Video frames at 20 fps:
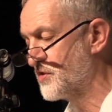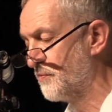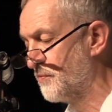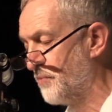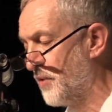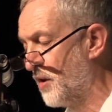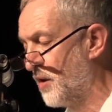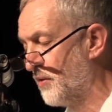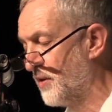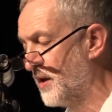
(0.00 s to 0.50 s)
of
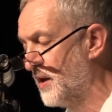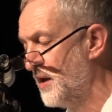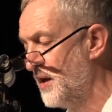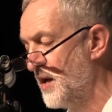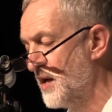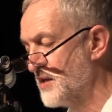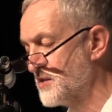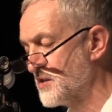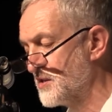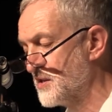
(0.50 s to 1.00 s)
borrowing
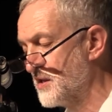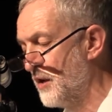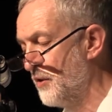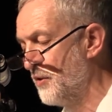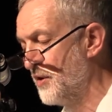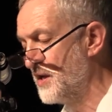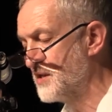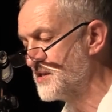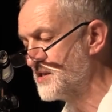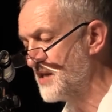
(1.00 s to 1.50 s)
is as low
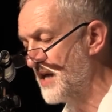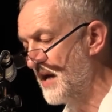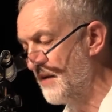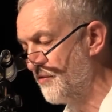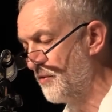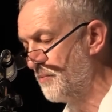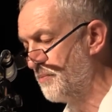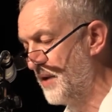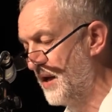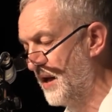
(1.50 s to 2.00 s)
as it's
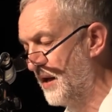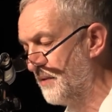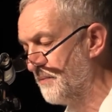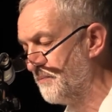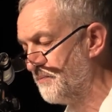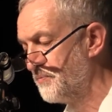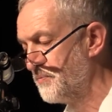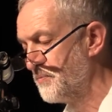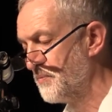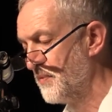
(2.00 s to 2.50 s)
ever been.
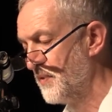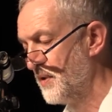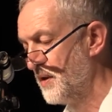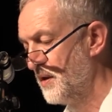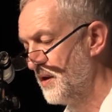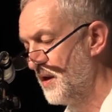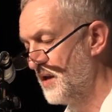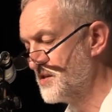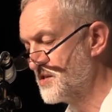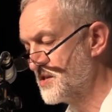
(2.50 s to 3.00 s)

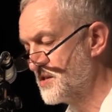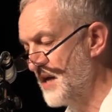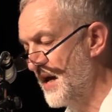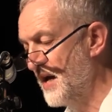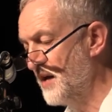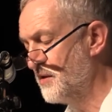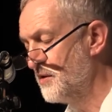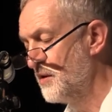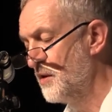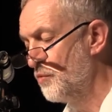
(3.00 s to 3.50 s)

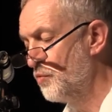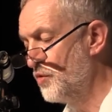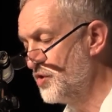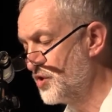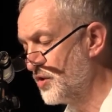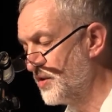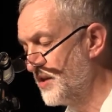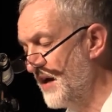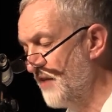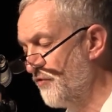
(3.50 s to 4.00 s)
Instead, we
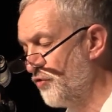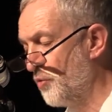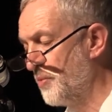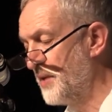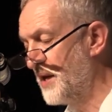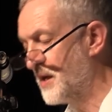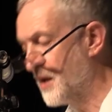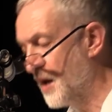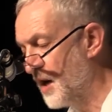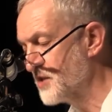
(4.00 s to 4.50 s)
should therefore be
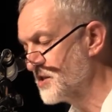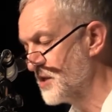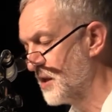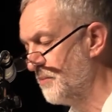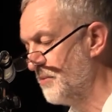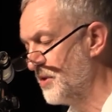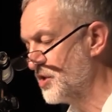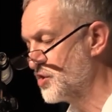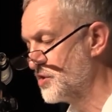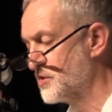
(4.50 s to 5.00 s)
cutting
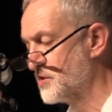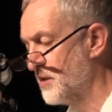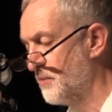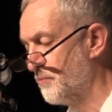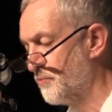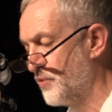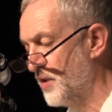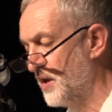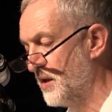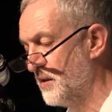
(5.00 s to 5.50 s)
emissions in
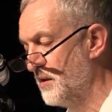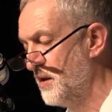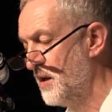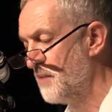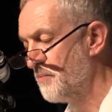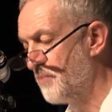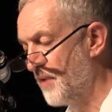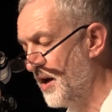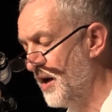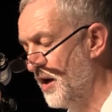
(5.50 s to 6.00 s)
Britain
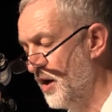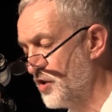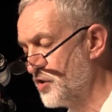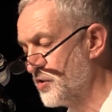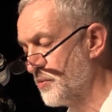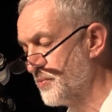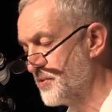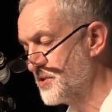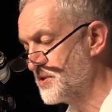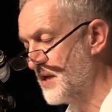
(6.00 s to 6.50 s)
by
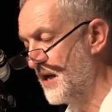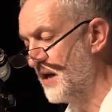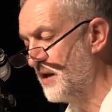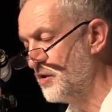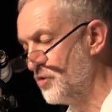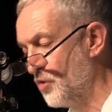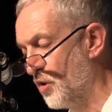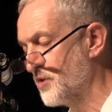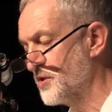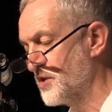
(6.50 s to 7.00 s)
100%,
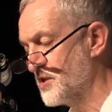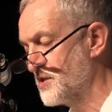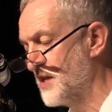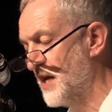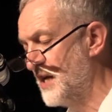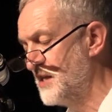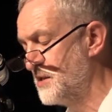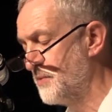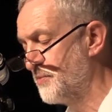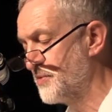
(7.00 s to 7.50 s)
not just
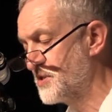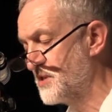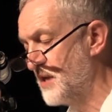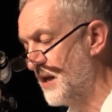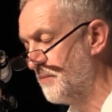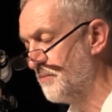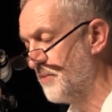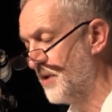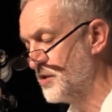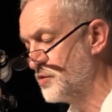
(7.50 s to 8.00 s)

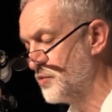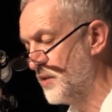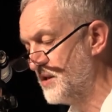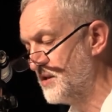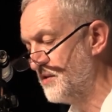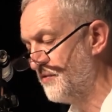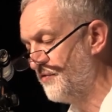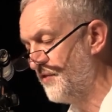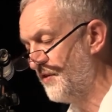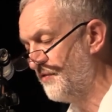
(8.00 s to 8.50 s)
80% by
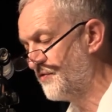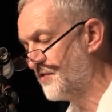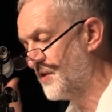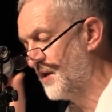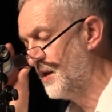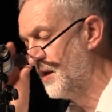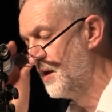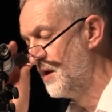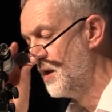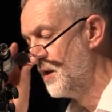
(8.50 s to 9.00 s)
2050.
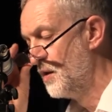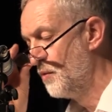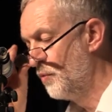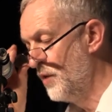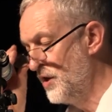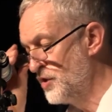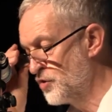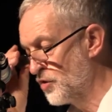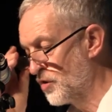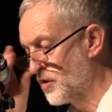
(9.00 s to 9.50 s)

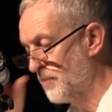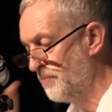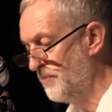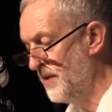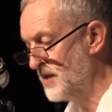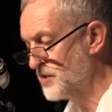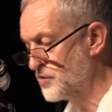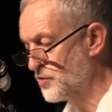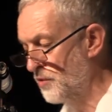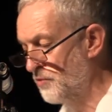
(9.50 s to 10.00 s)
We should
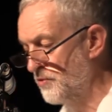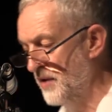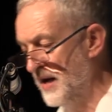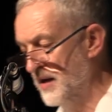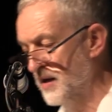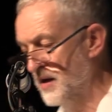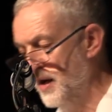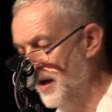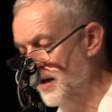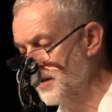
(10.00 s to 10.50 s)
commit to
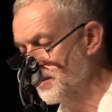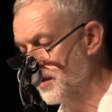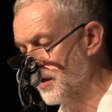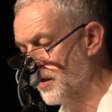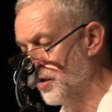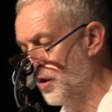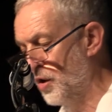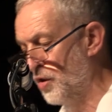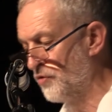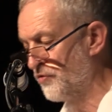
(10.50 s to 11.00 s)
eradicating
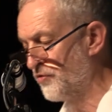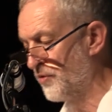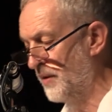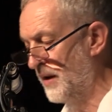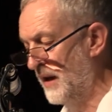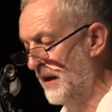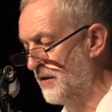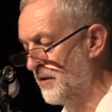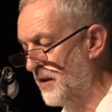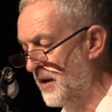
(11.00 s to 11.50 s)
coal from
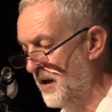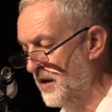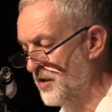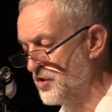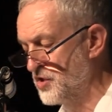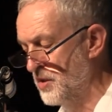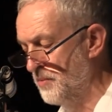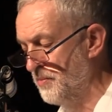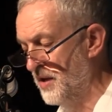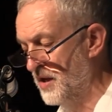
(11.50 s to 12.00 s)
an
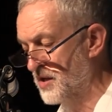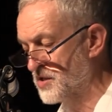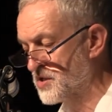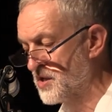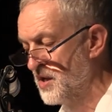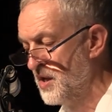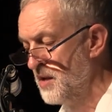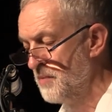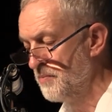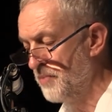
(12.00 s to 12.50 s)
energy mix
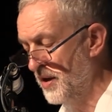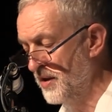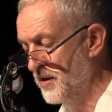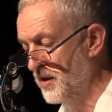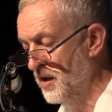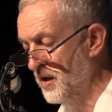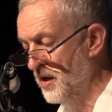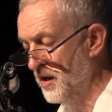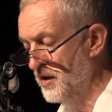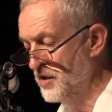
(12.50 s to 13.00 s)
by the
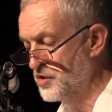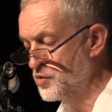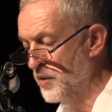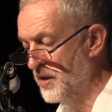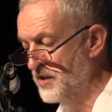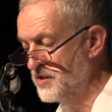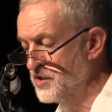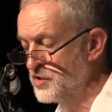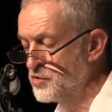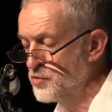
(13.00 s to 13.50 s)
early
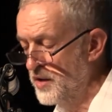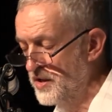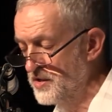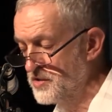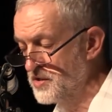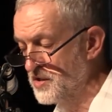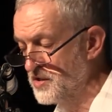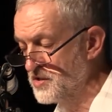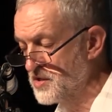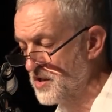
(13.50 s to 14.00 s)

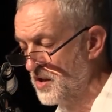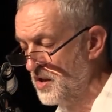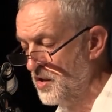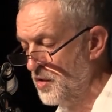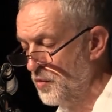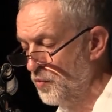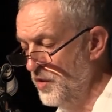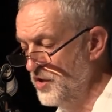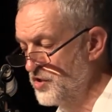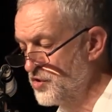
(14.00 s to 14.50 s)
2020s.
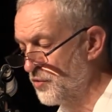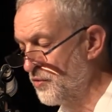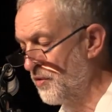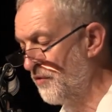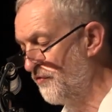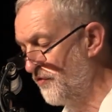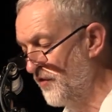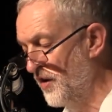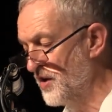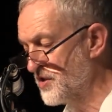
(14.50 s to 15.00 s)
We should
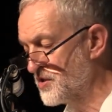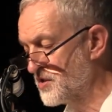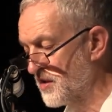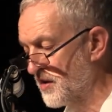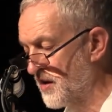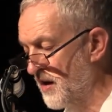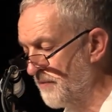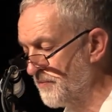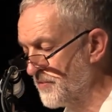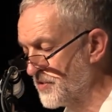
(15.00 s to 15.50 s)
reverse the
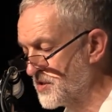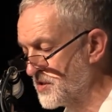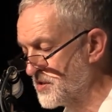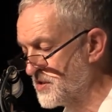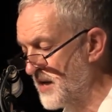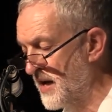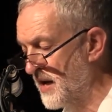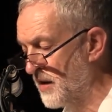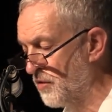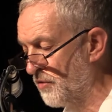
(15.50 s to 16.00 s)
government's
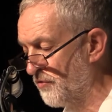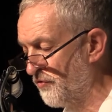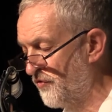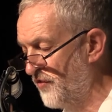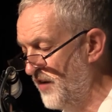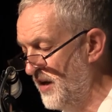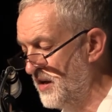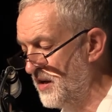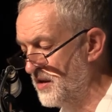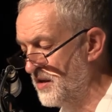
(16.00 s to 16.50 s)
attack on
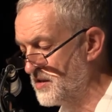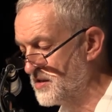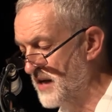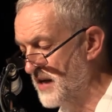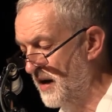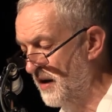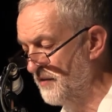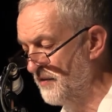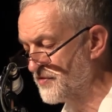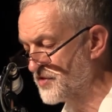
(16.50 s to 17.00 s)
feed-in
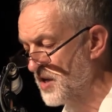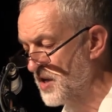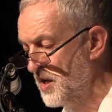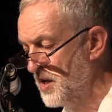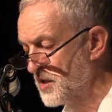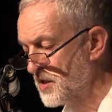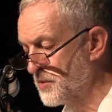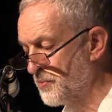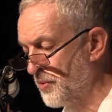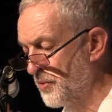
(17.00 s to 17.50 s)
tariffs
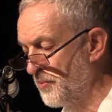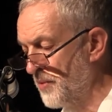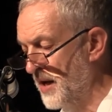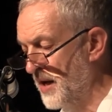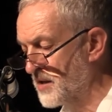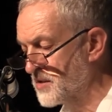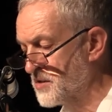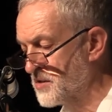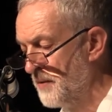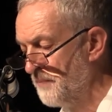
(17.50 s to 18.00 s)
to
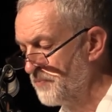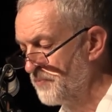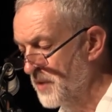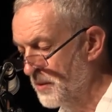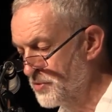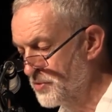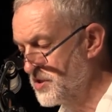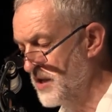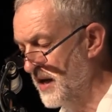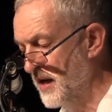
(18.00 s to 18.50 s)

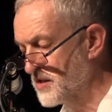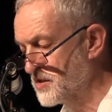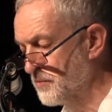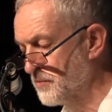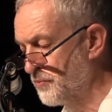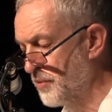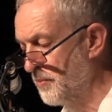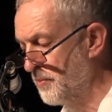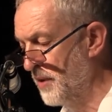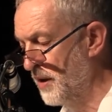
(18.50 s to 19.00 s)
protect
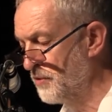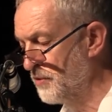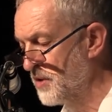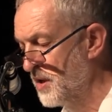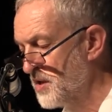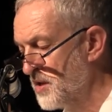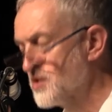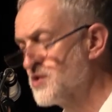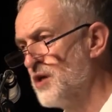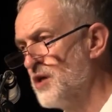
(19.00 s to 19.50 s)
and
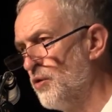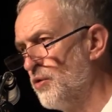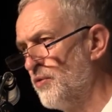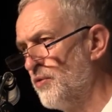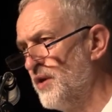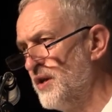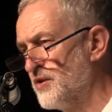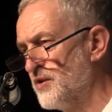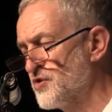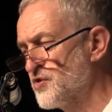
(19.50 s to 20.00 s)
promote solar
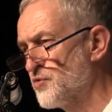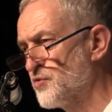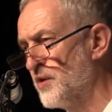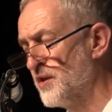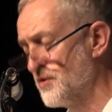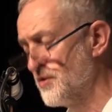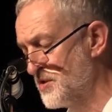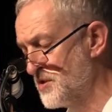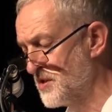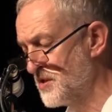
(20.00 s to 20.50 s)
industry.
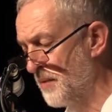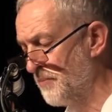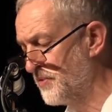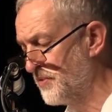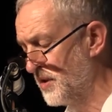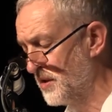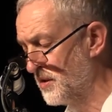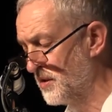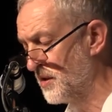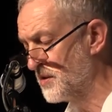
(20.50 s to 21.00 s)
This is
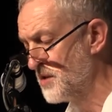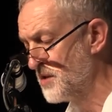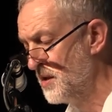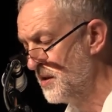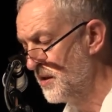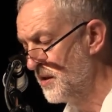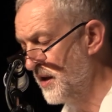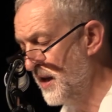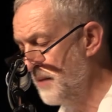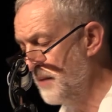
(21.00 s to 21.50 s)
something that
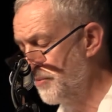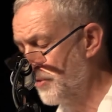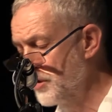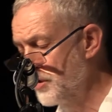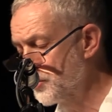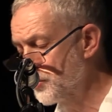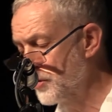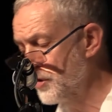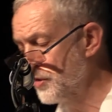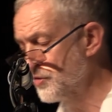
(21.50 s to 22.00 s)
Labour
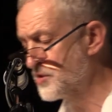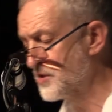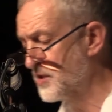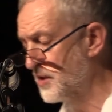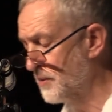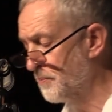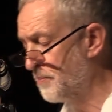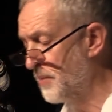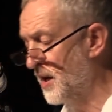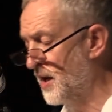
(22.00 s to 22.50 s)
introduced in
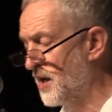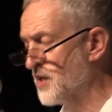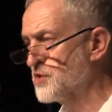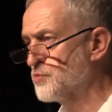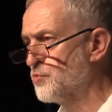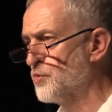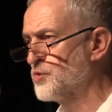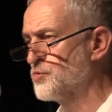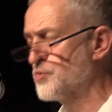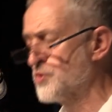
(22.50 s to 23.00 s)
the past,
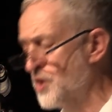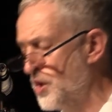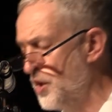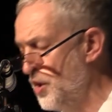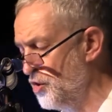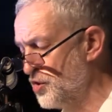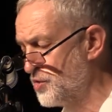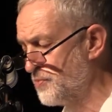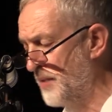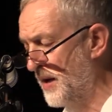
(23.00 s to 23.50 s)
which was a
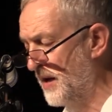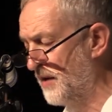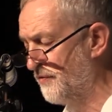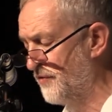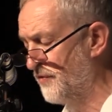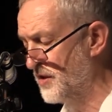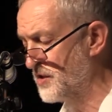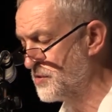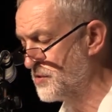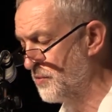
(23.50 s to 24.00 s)
huge
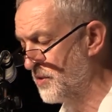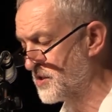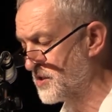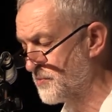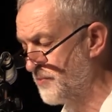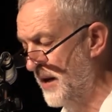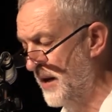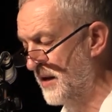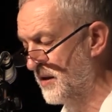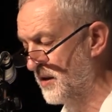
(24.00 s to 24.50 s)
benefit to
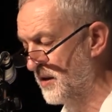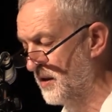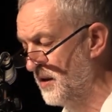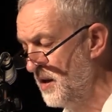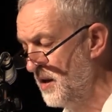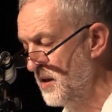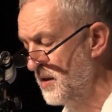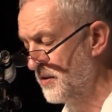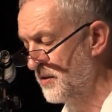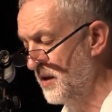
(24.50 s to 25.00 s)
expanding
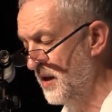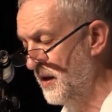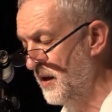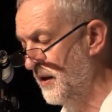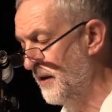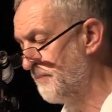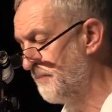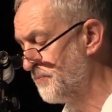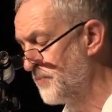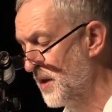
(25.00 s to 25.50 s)
the
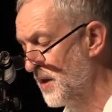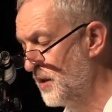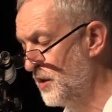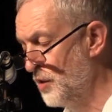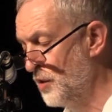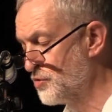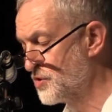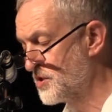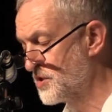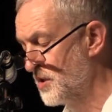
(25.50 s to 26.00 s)

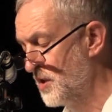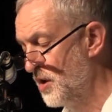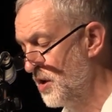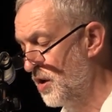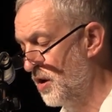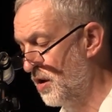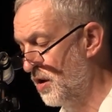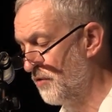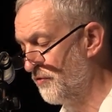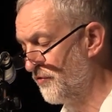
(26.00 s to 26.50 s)
use
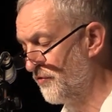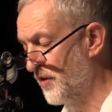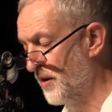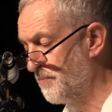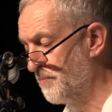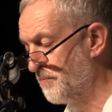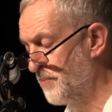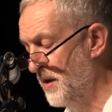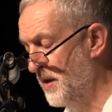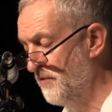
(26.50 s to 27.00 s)
of
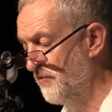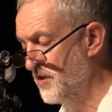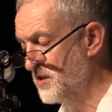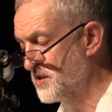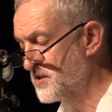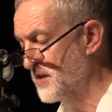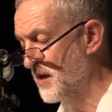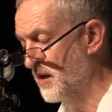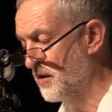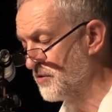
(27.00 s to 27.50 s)
PV
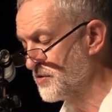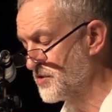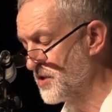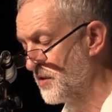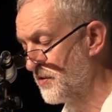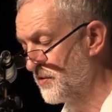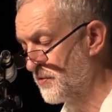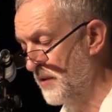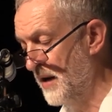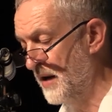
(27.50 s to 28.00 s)
cells
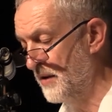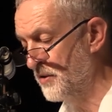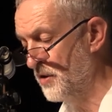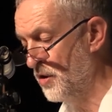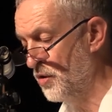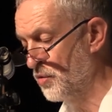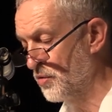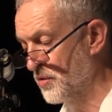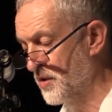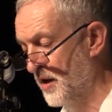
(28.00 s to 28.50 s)
throughout the
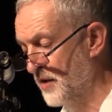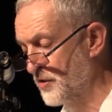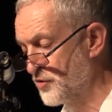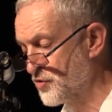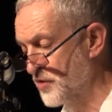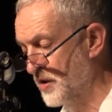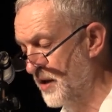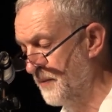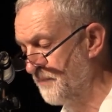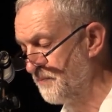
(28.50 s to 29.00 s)
whole
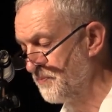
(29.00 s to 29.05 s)
country.